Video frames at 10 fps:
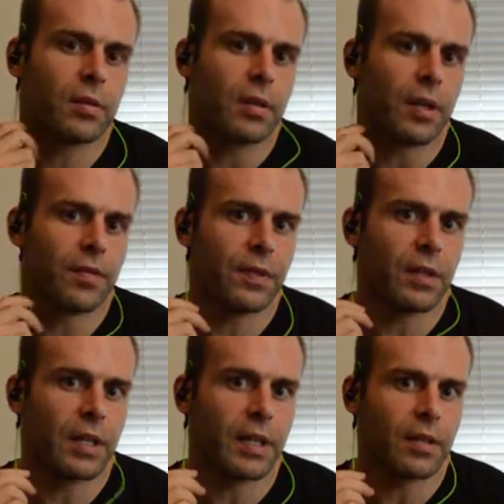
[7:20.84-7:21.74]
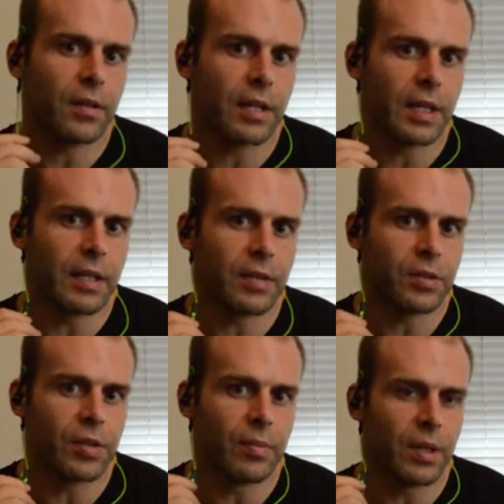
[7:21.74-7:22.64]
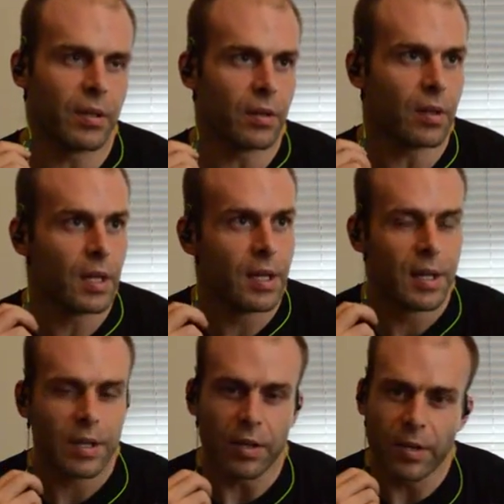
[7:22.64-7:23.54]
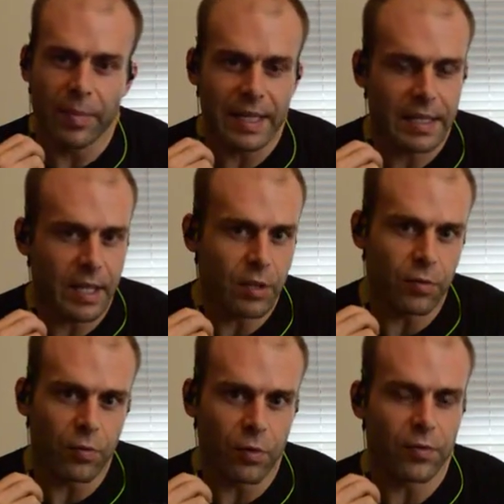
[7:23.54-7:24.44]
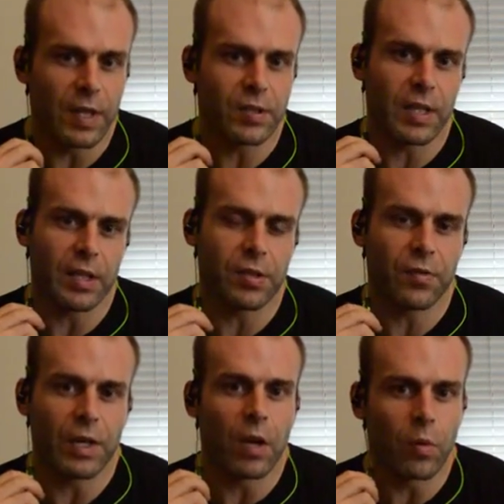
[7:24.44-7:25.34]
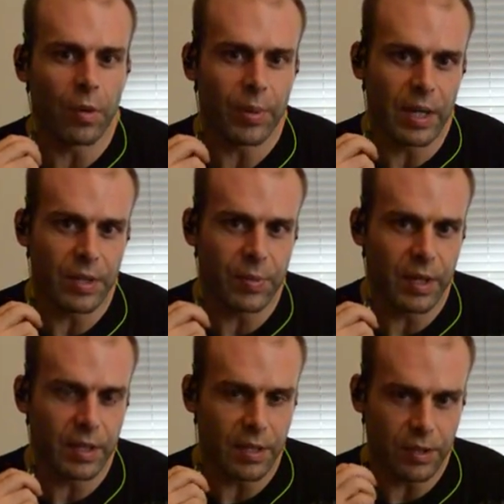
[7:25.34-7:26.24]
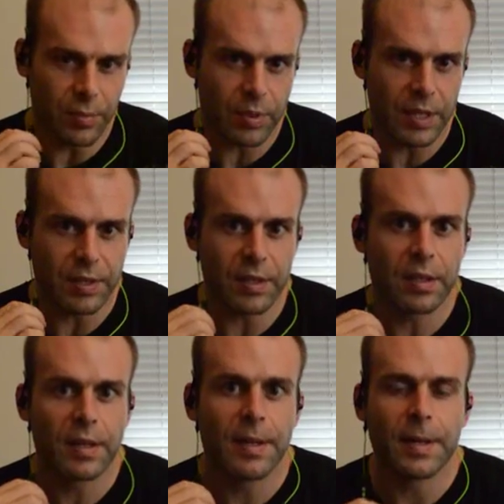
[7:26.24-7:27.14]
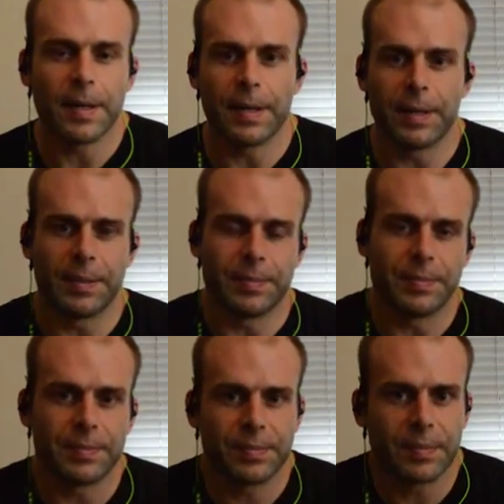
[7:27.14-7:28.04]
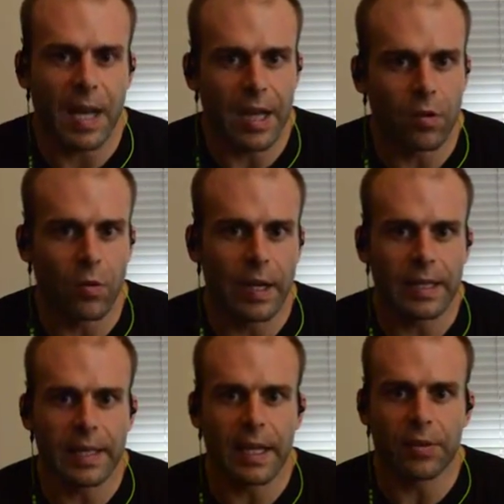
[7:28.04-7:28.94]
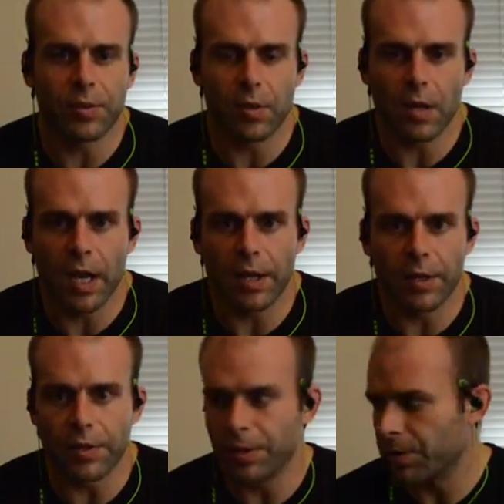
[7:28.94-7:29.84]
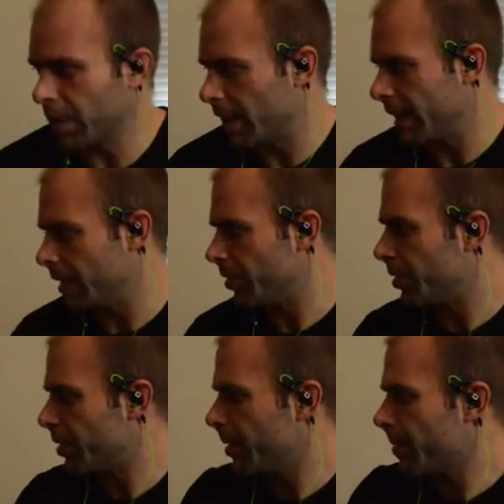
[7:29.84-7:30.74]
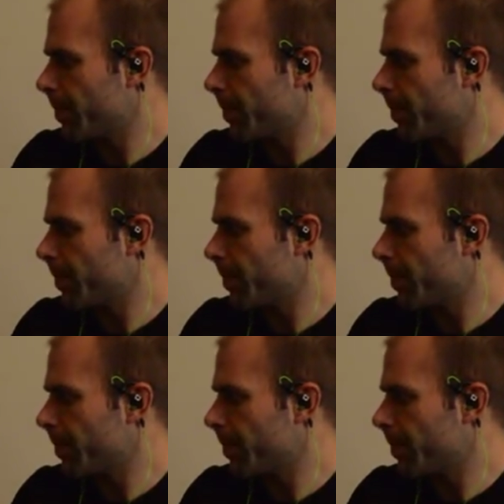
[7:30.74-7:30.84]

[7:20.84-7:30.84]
I feel it, okay, here's the middle. It might take you 4 or 5 seconds to figure out where the pause button is and press it. I don't like that. There's a lot of other designs.